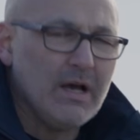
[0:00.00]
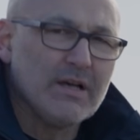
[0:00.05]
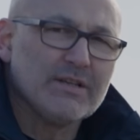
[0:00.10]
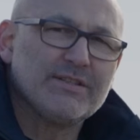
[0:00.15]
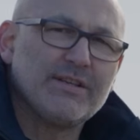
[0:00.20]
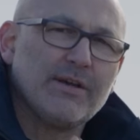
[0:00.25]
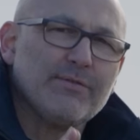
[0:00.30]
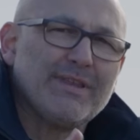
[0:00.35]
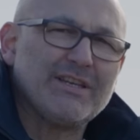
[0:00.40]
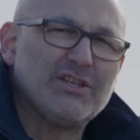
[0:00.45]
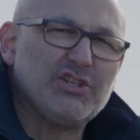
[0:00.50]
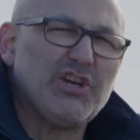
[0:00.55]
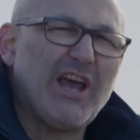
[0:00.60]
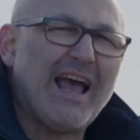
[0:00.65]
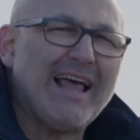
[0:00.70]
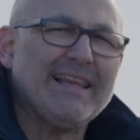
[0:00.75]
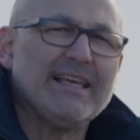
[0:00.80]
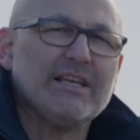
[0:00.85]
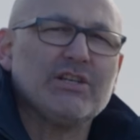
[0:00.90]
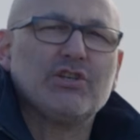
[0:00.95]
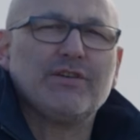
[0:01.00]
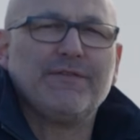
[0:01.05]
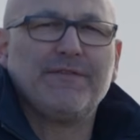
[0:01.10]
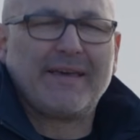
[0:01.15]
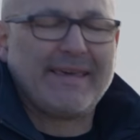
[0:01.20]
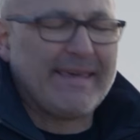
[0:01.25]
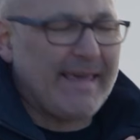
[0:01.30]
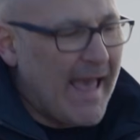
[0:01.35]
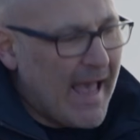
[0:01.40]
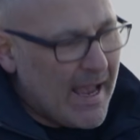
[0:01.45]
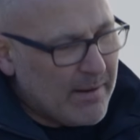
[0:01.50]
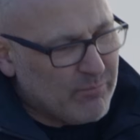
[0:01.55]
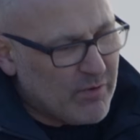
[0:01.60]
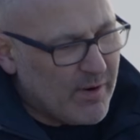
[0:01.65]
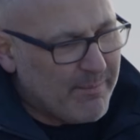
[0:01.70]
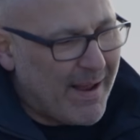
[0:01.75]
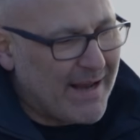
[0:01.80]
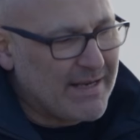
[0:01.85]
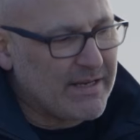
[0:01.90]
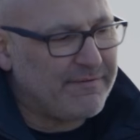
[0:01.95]
So the challenge for camera
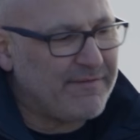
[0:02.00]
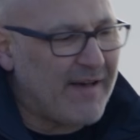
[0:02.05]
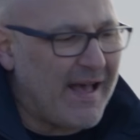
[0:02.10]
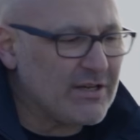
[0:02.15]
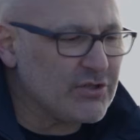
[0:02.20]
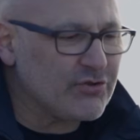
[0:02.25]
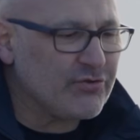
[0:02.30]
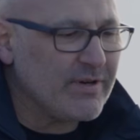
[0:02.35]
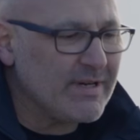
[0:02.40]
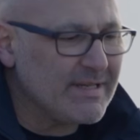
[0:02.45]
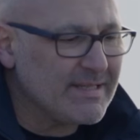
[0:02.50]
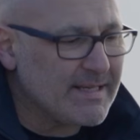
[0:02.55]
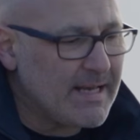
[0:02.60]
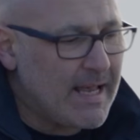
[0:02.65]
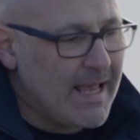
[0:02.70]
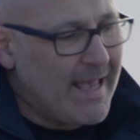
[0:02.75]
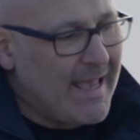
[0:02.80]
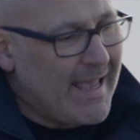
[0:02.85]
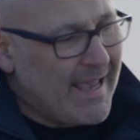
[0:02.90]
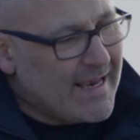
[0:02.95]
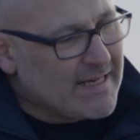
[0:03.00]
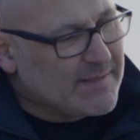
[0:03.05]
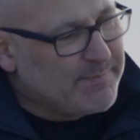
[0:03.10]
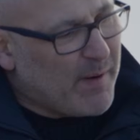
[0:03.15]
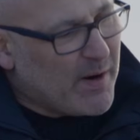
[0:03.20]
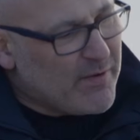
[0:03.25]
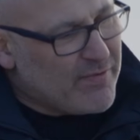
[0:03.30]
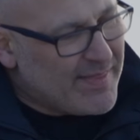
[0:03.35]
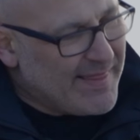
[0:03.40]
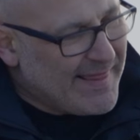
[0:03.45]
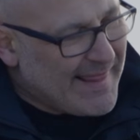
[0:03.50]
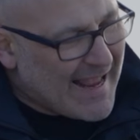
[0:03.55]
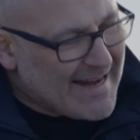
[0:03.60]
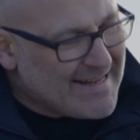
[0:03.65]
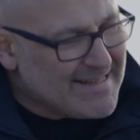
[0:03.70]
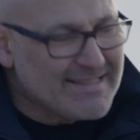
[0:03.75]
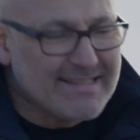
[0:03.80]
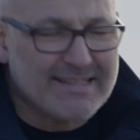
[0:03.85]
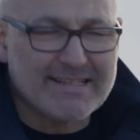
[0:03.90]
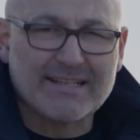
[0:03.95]
manufacturers is both
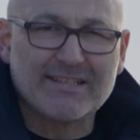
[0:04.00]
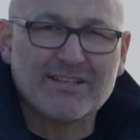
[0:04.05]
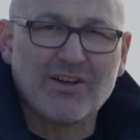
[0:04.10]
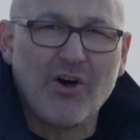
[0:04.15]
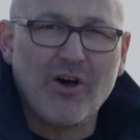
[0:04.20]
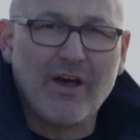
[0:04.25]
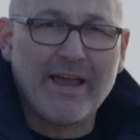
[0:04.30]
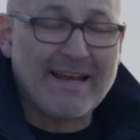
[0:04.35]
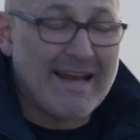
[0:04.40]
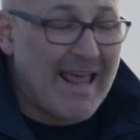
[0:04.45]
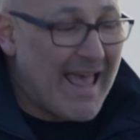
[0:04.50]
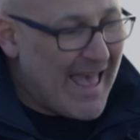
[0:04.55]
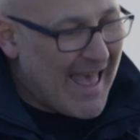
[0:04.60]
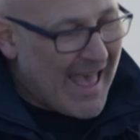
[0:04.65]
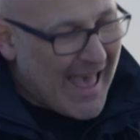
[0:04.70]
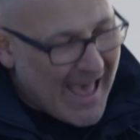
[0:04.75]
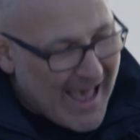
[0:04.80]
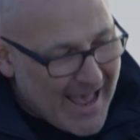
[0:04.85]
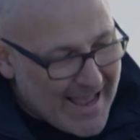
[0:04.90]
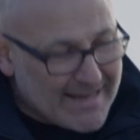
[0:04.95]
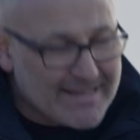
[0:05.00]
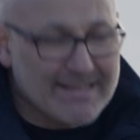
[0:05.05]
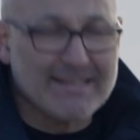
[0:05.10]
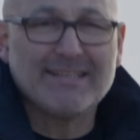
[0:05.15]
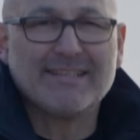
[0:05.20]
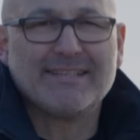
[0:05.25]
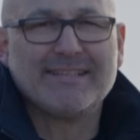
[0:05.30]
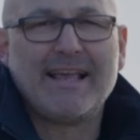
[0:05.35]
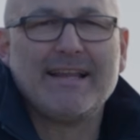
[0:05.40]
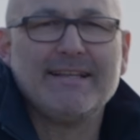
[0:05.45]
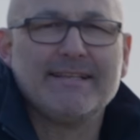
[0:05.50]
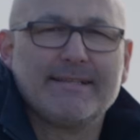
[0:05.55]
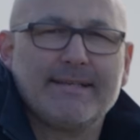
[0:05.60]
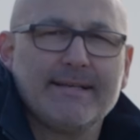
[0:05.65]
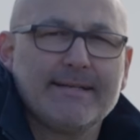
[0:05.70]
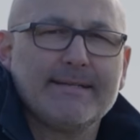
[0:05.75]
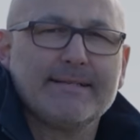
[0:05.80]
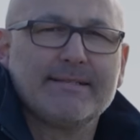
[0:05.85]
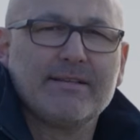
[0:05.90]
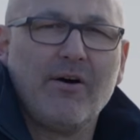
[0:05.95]
lens design and sensor
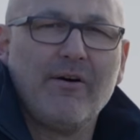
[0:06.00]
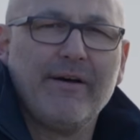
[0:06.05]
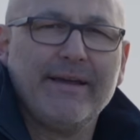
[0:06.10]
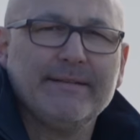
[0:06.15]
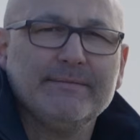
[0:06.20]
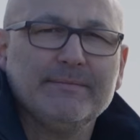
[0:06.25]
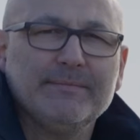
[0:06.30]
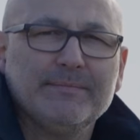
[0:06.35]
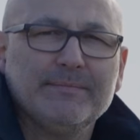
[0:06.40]
design.